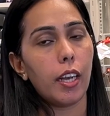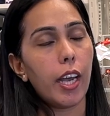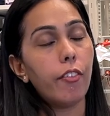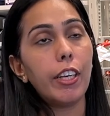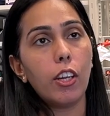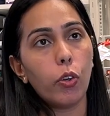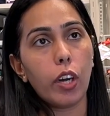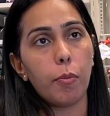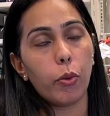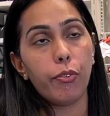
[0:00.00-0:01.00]
Every
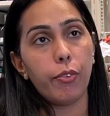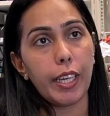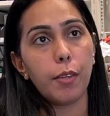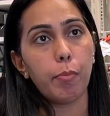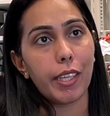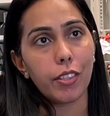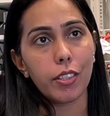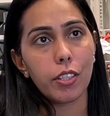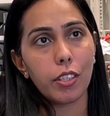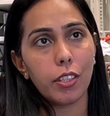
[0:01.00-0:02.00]
kilogram of weight
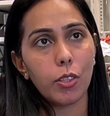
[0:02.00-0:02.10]
matters.